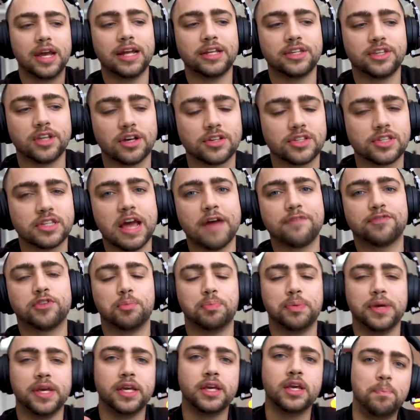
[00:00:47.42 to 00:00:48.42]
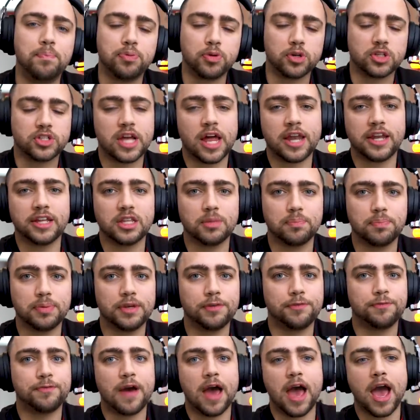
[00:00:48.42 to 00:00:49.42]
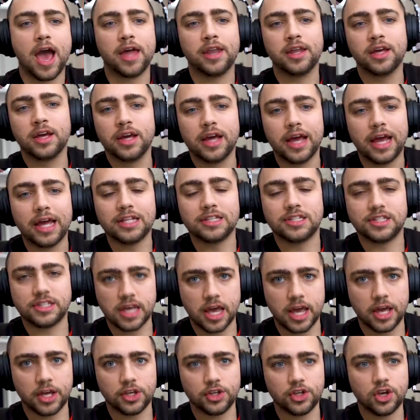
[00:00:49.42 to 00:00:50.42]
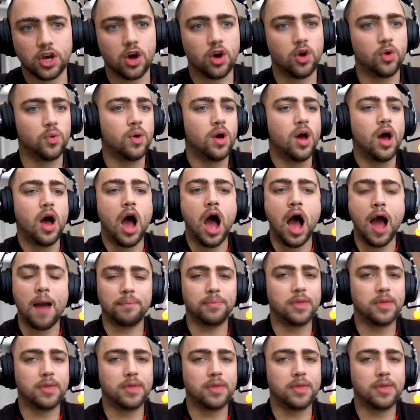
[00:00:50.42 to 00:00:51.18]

It doesn't have to be pretending to be fat and saying, yo, I'm